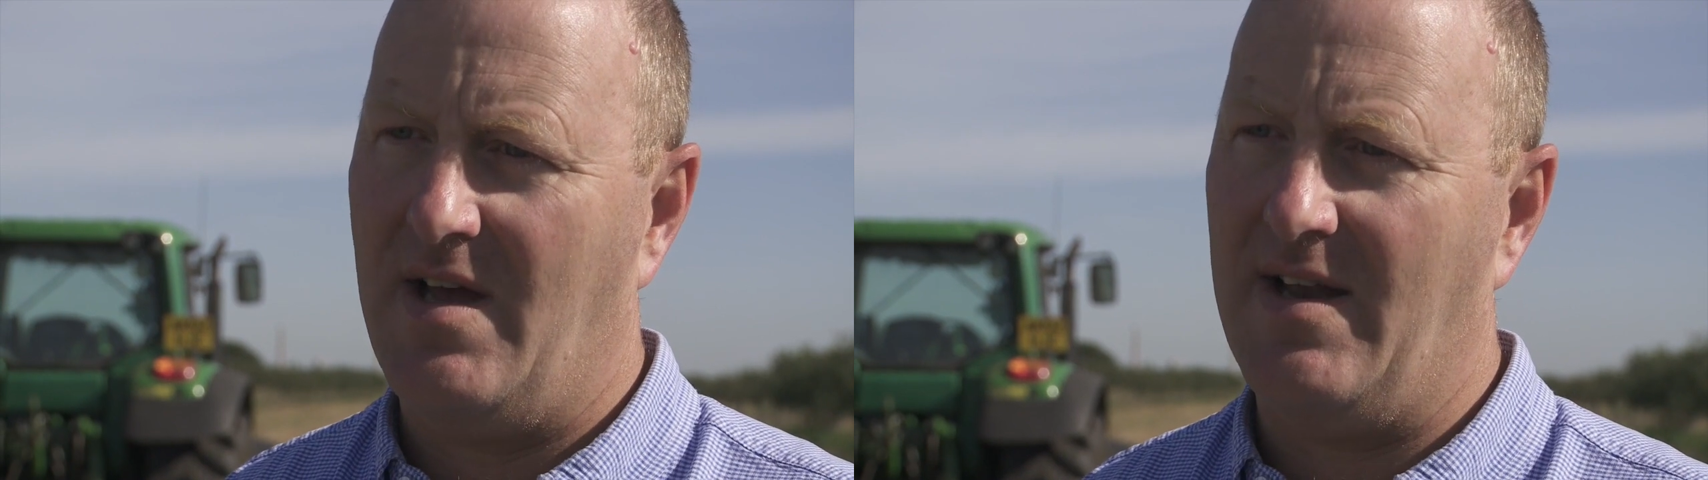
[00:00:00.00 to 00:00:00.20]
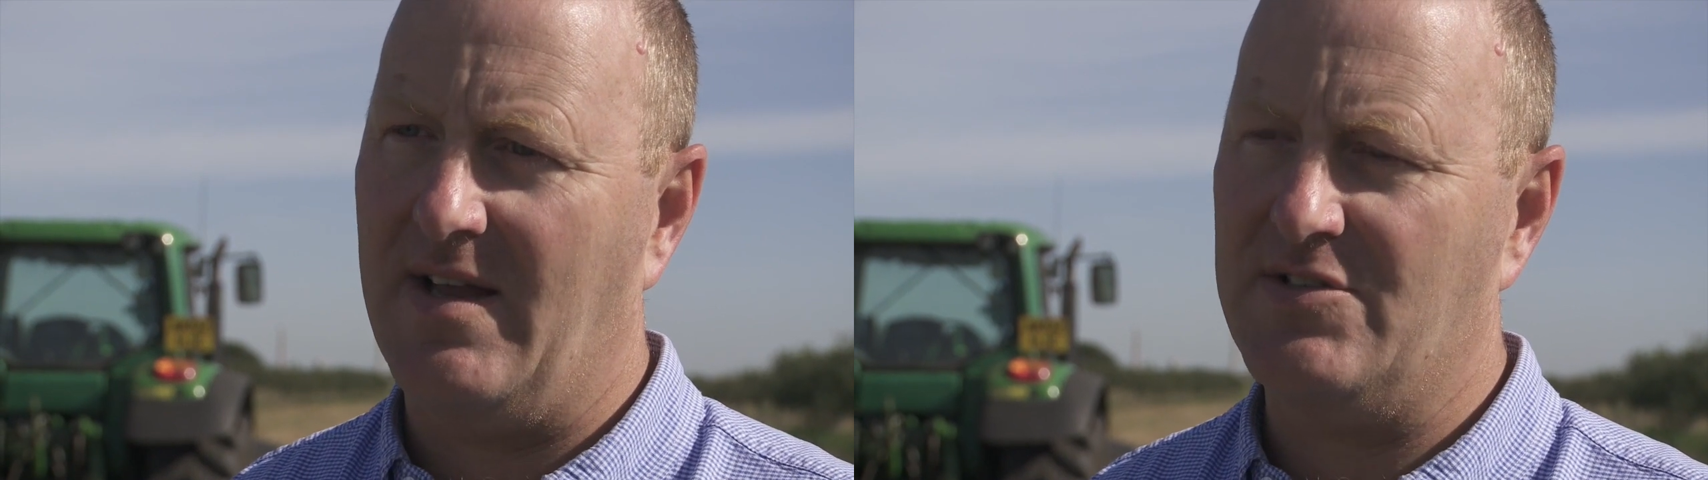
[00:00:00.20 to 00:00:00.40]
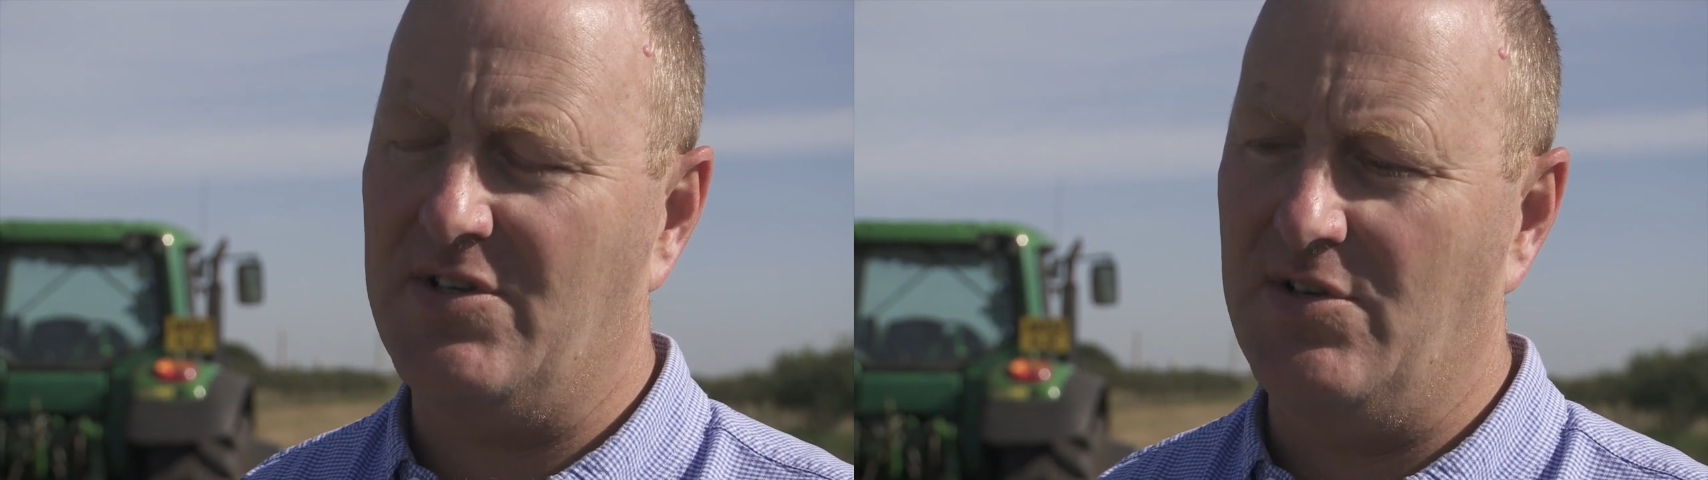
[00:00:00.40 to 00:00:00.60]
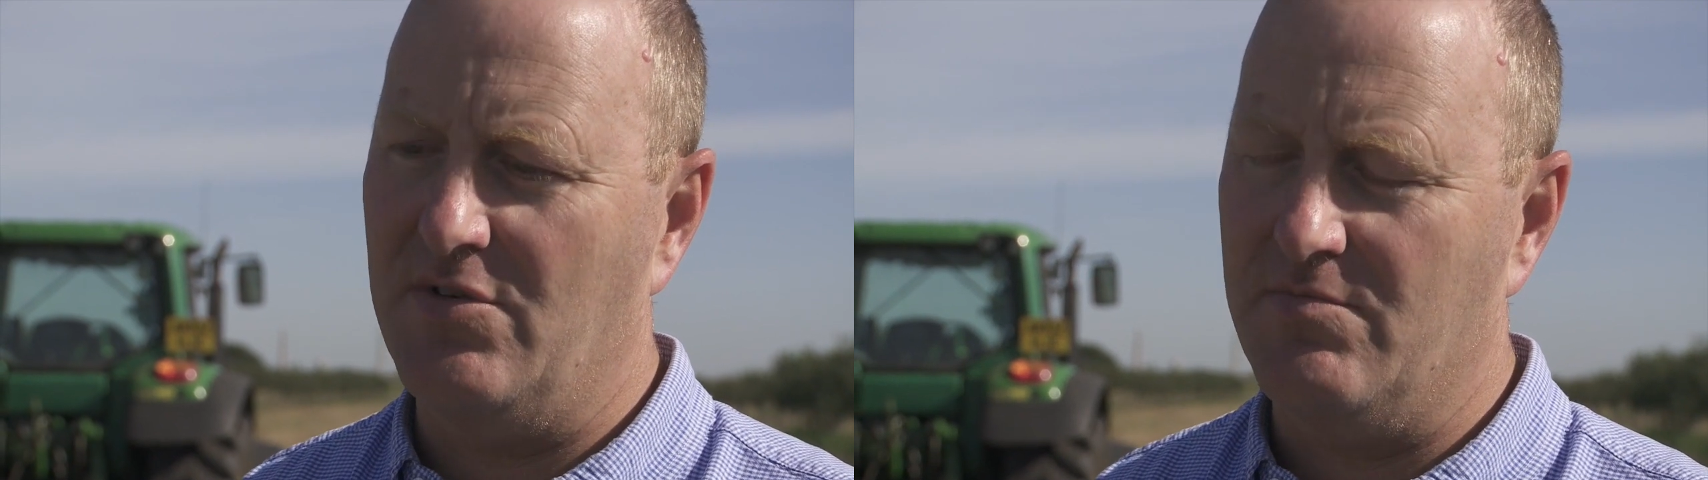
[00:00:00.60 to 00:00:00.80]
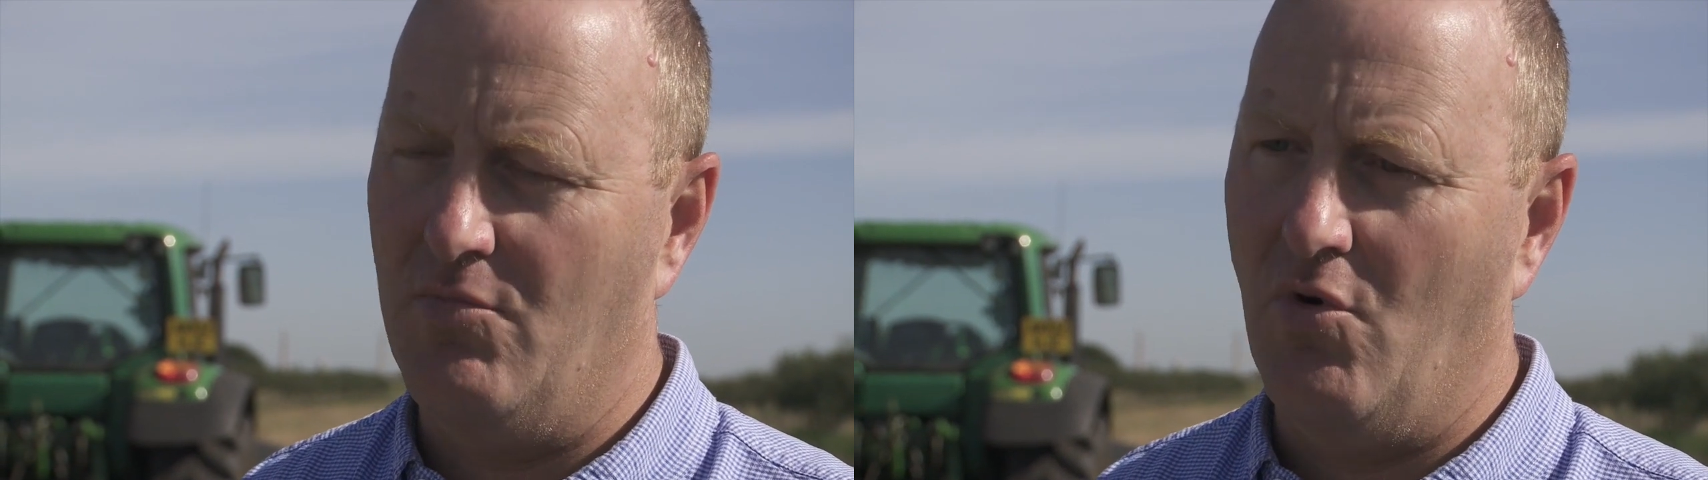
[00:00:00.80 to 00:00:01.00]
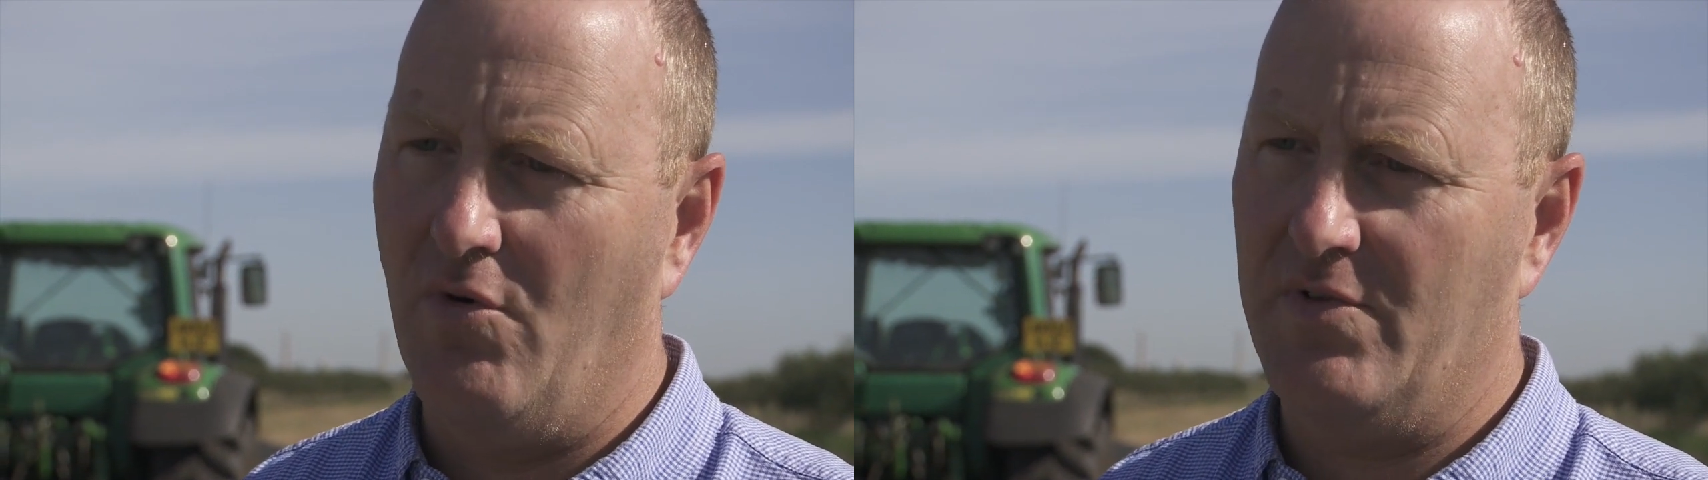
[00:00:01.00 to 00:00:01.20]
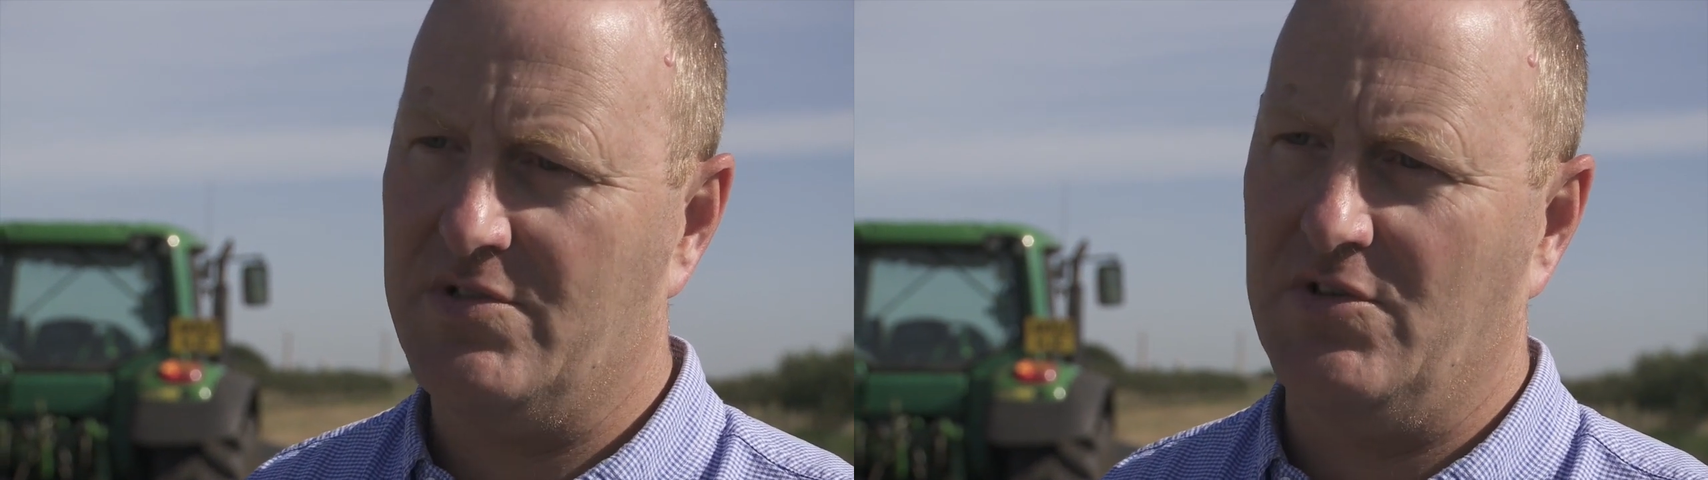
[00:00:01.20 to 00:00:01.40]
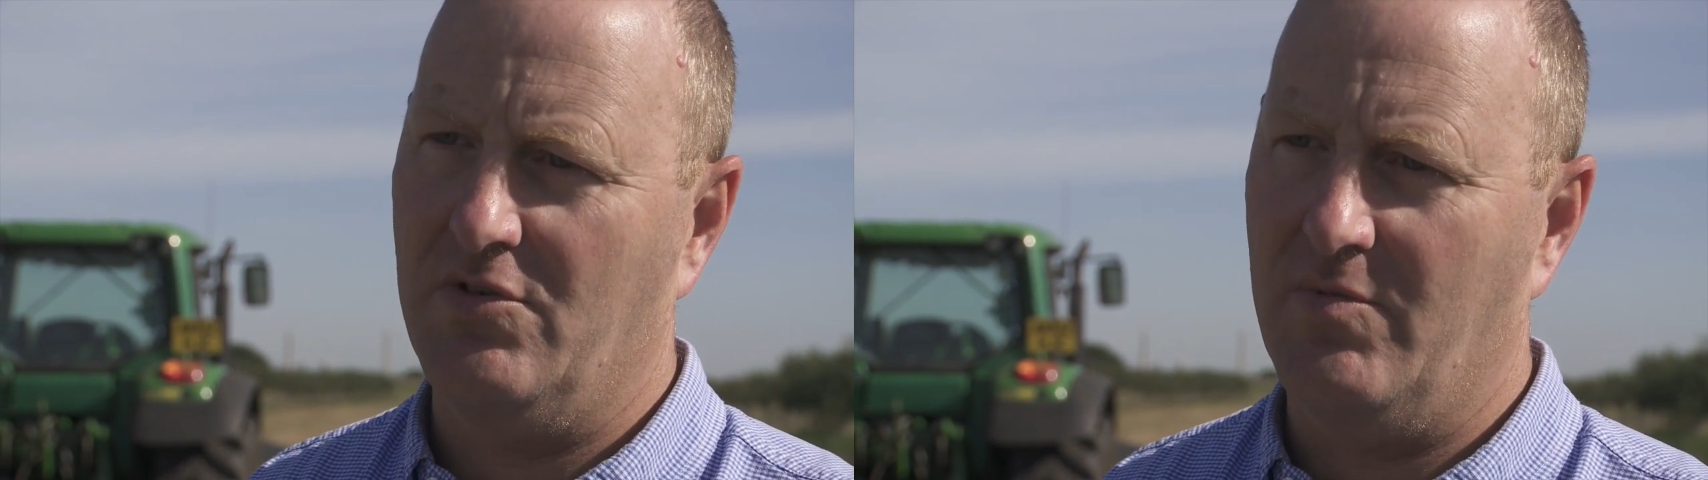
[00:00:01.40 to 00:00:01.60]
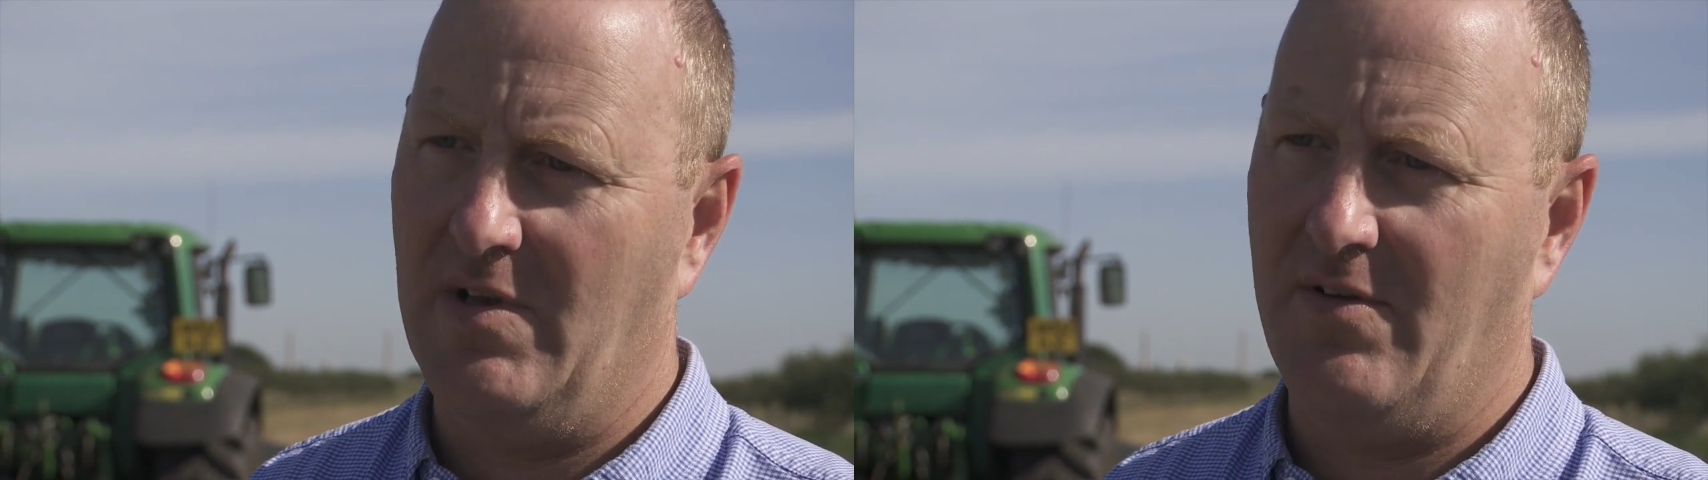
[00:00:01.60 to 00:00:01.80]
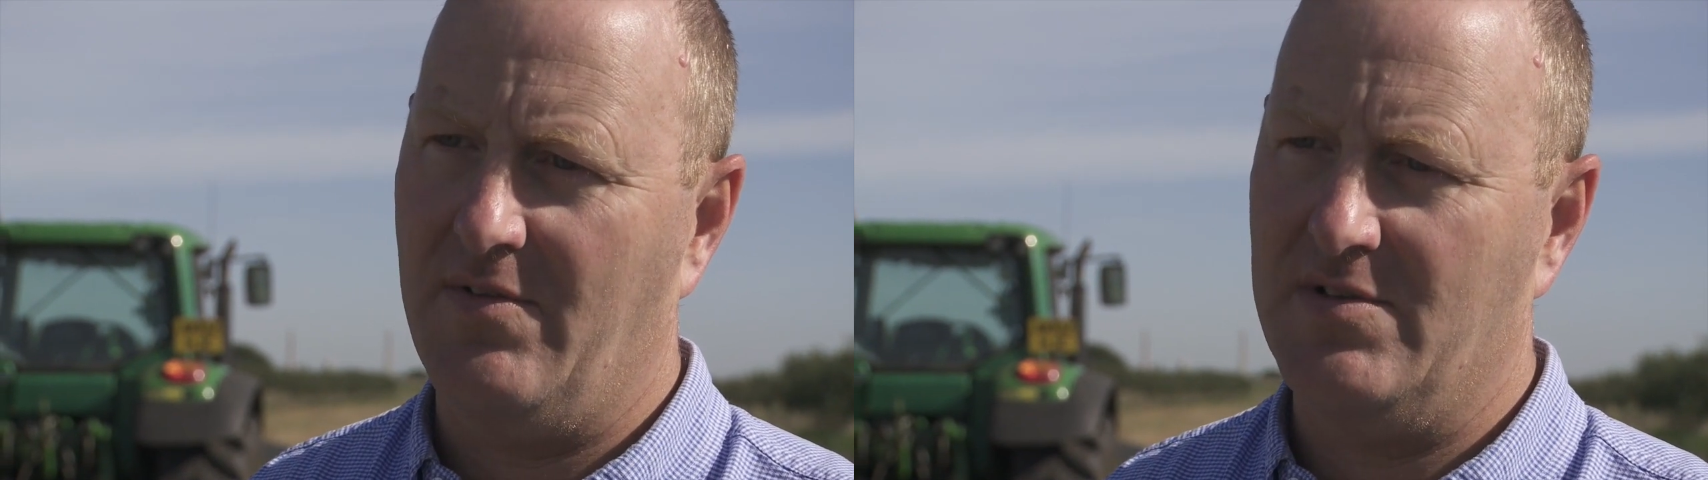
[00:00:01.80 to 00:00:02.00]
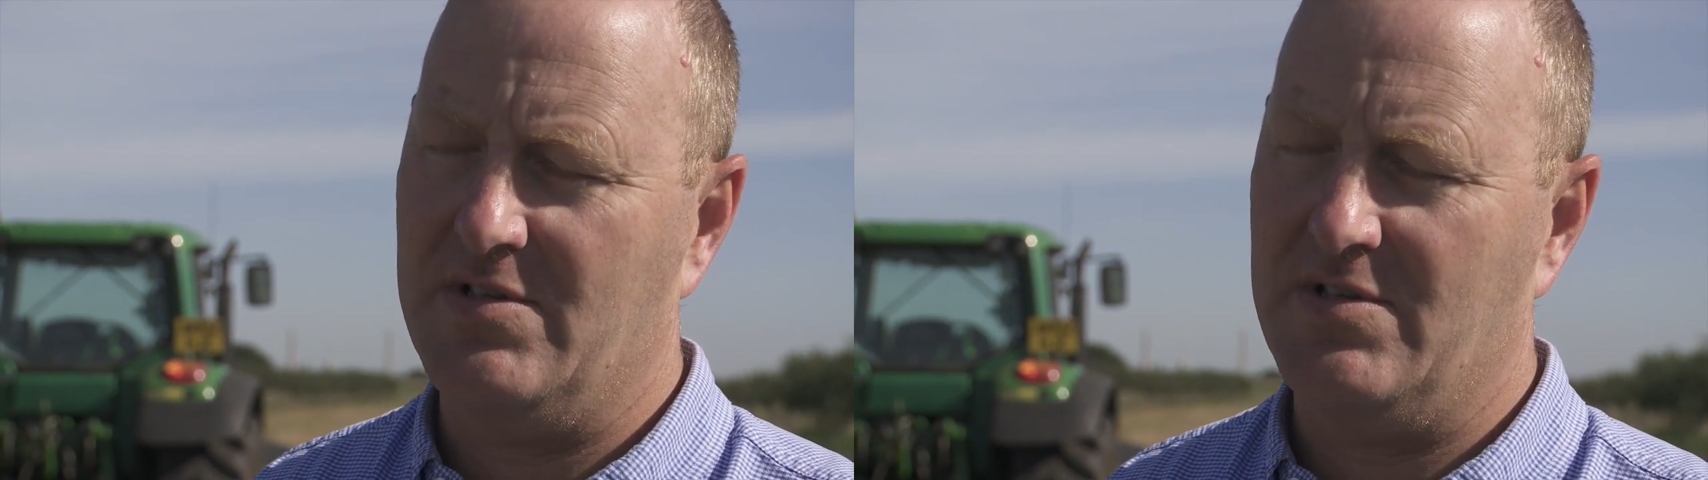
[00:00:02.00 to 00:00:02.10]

and actually use more of the soil below the